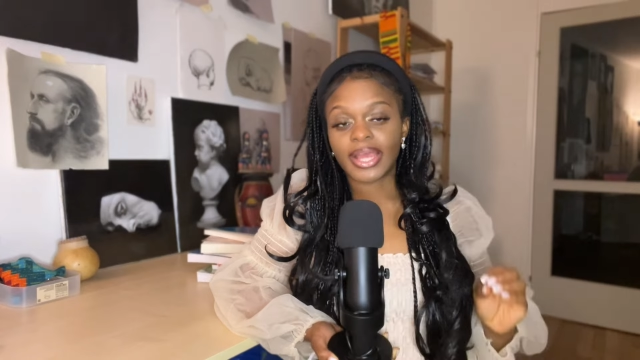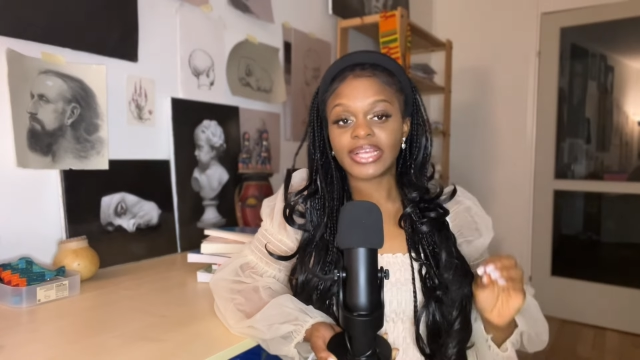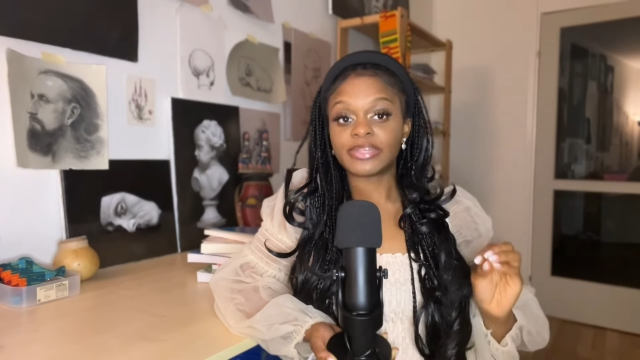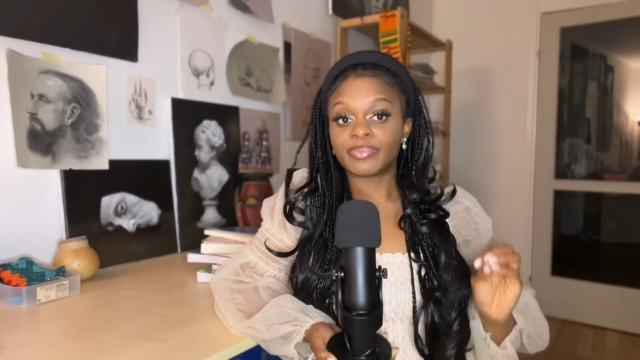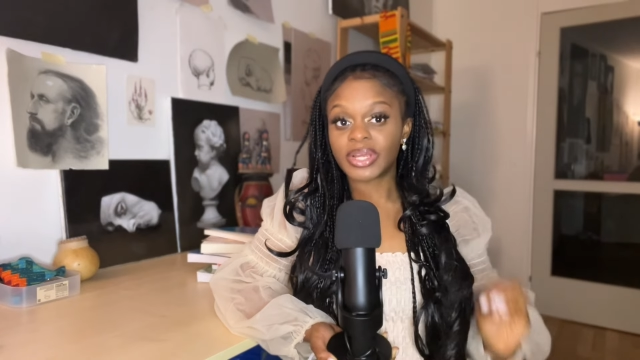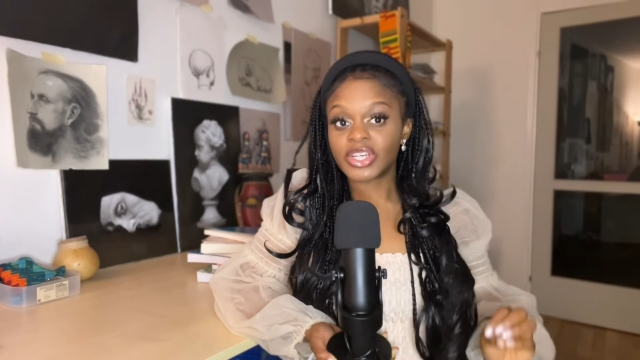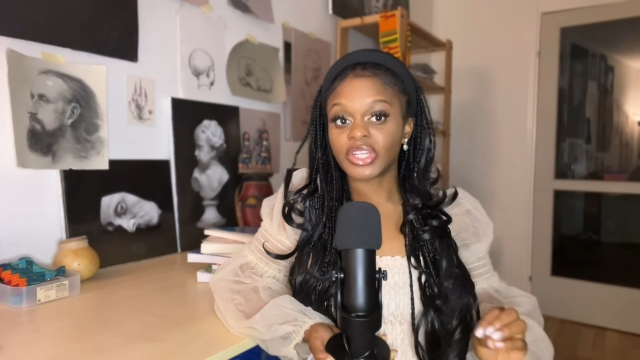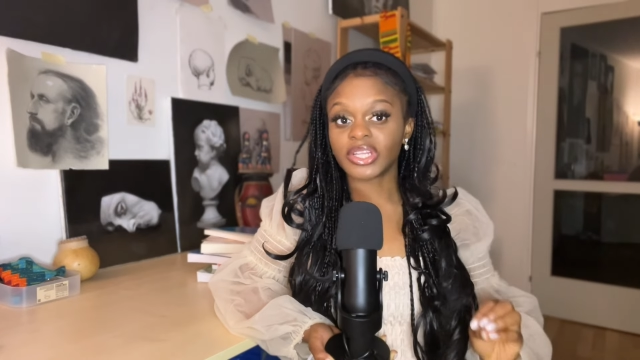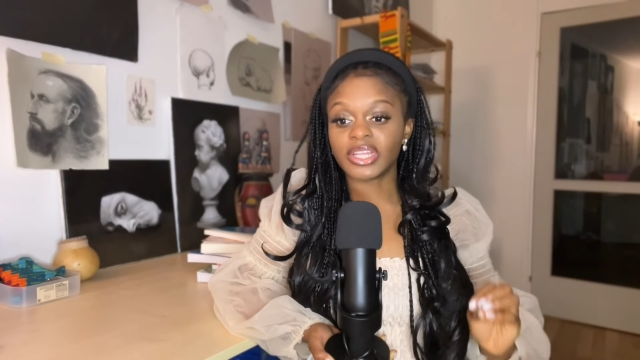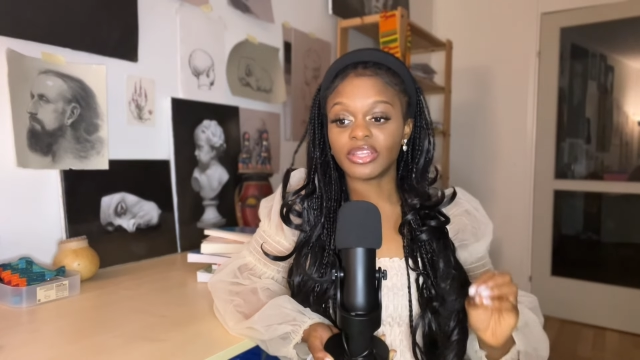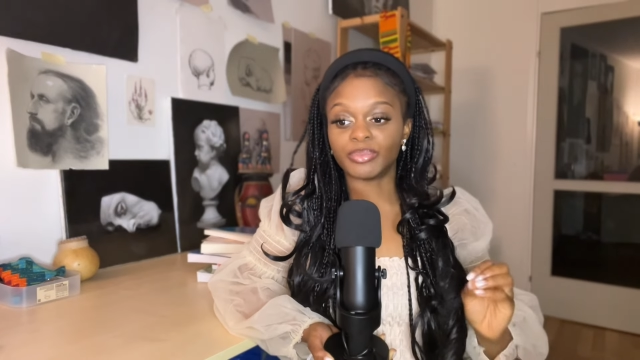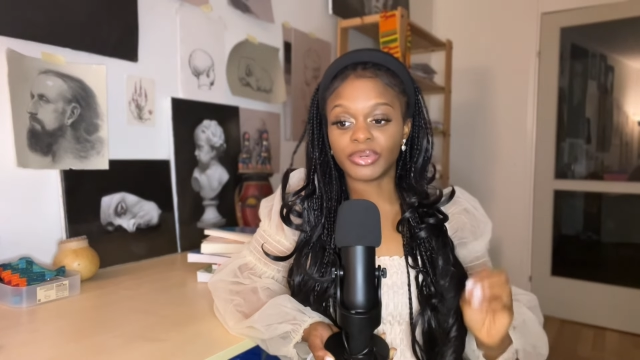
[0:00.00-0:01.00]

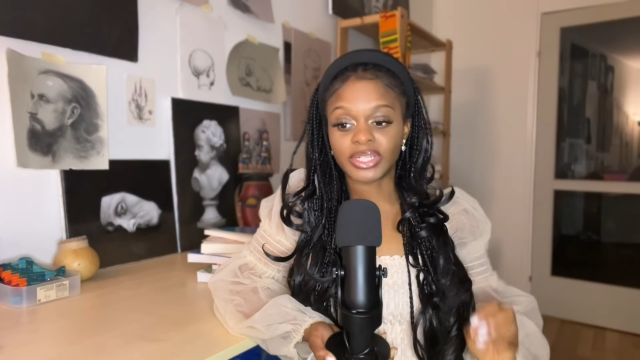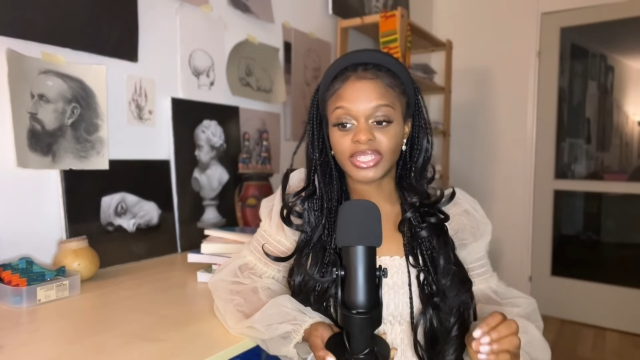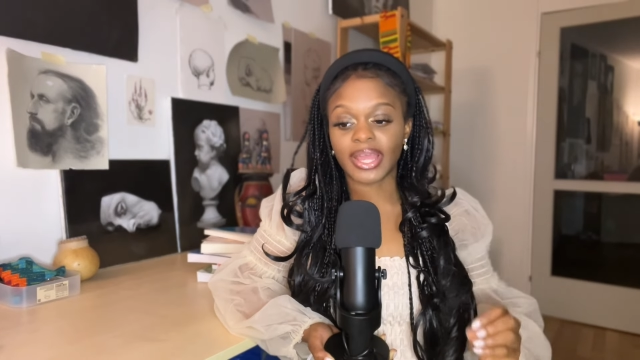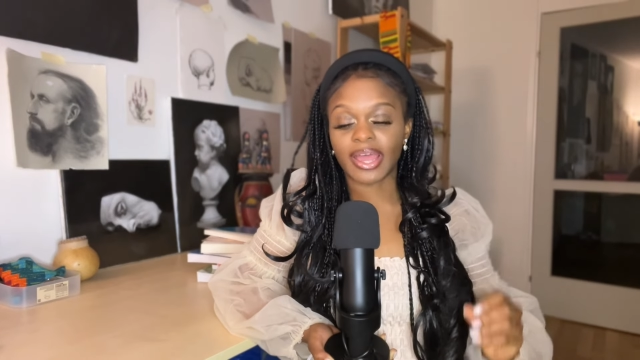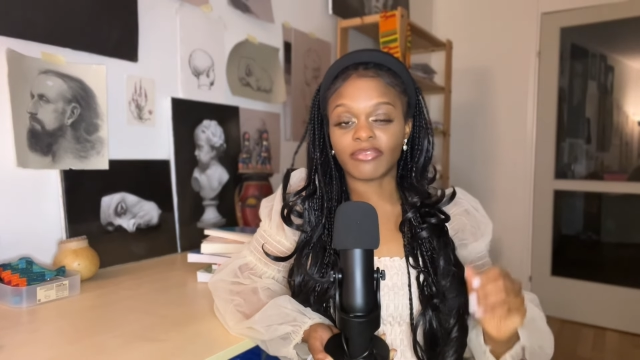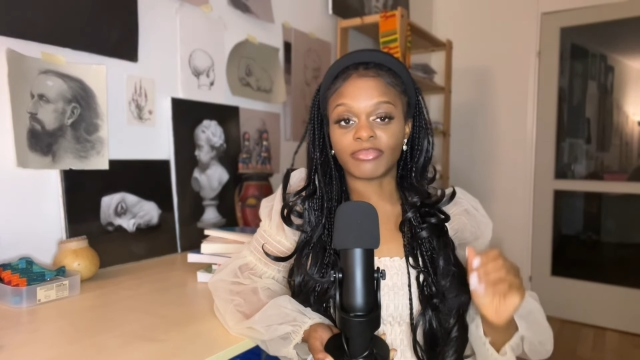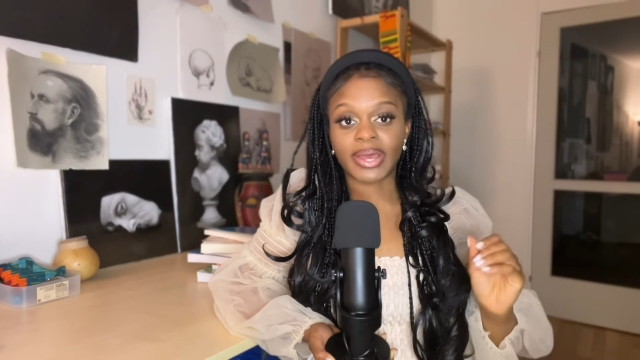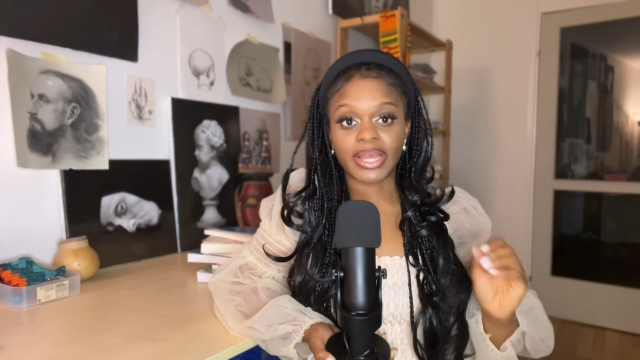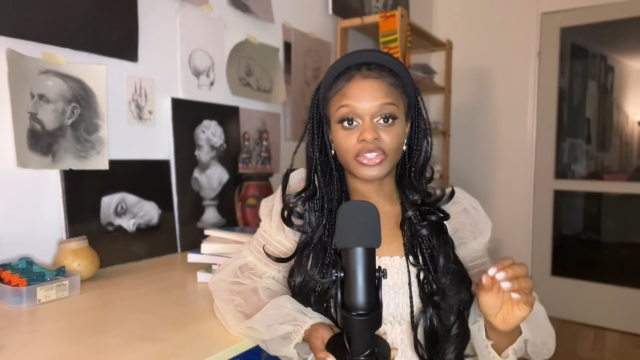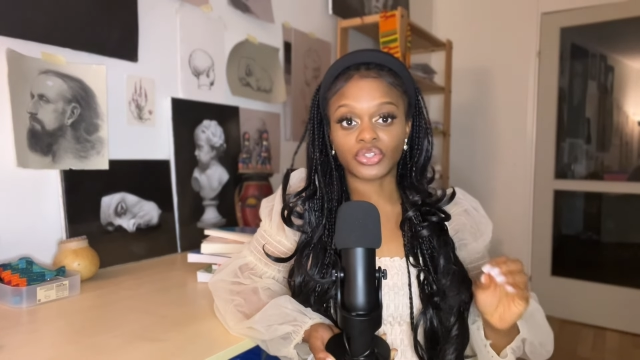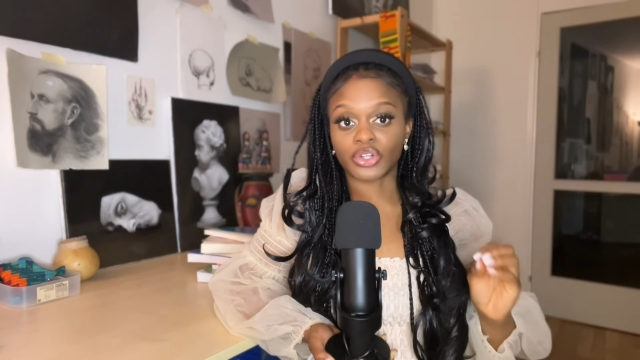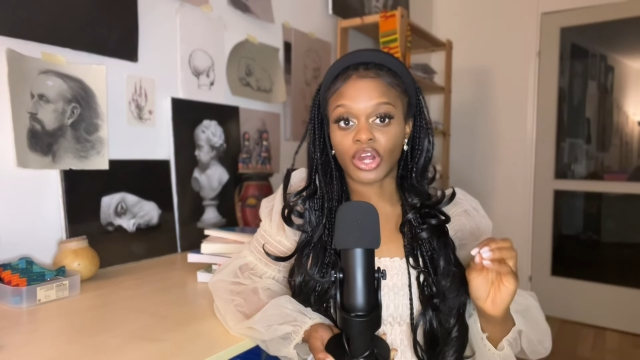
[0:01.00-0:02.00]
especially the books that have
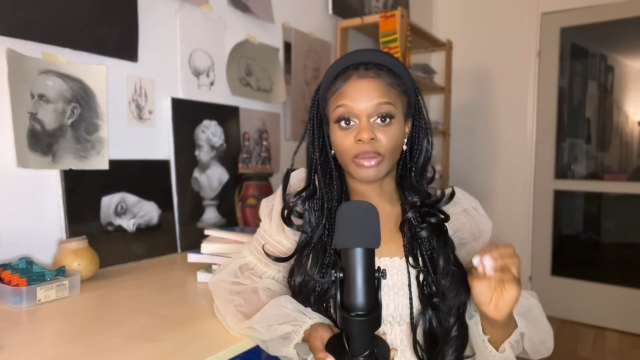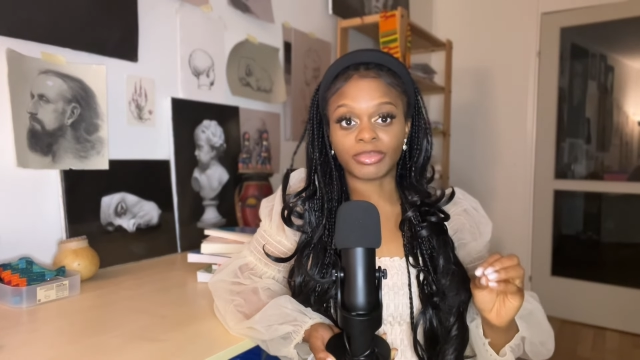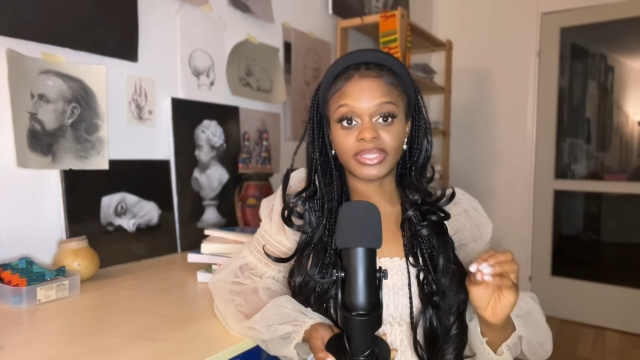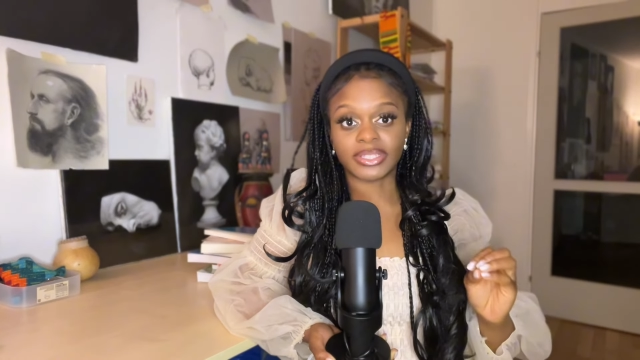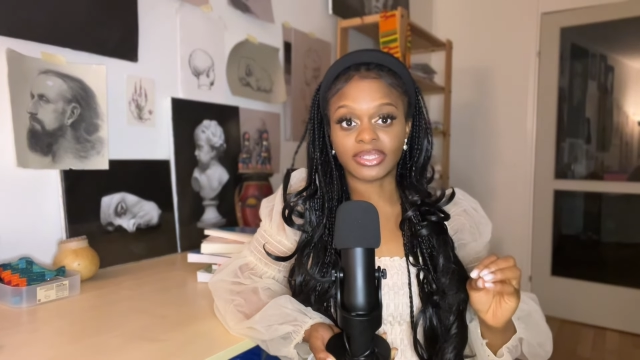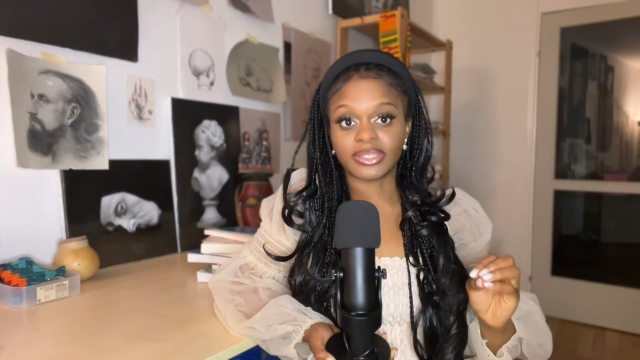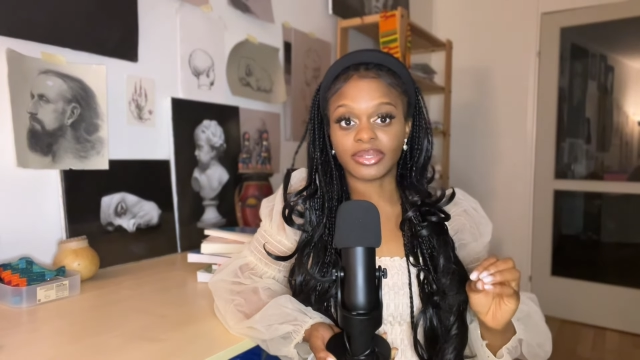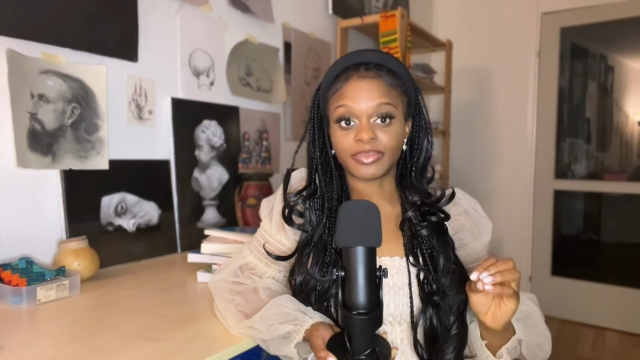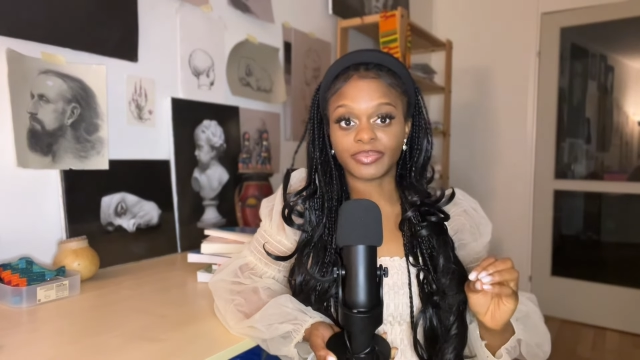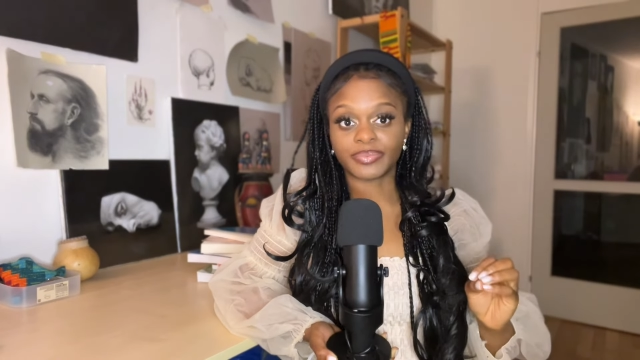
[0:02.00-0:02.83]
master copies in them.